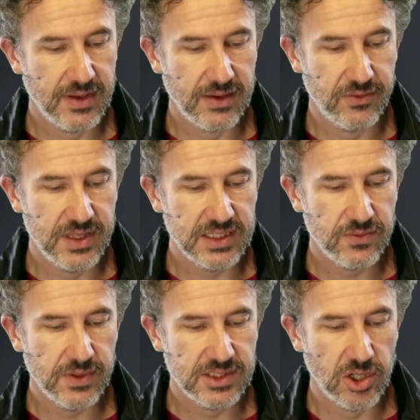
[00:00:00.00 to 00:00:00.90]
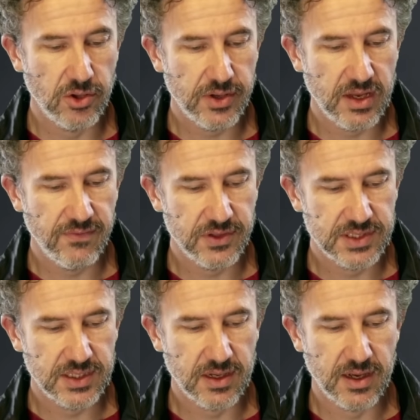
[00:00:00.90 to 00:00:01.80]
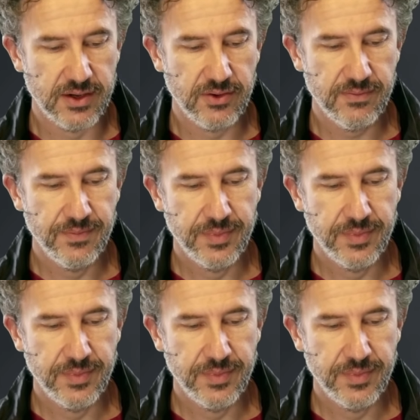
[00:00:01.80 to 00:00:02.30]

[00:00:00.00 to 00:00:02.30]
this one's looking for staccato,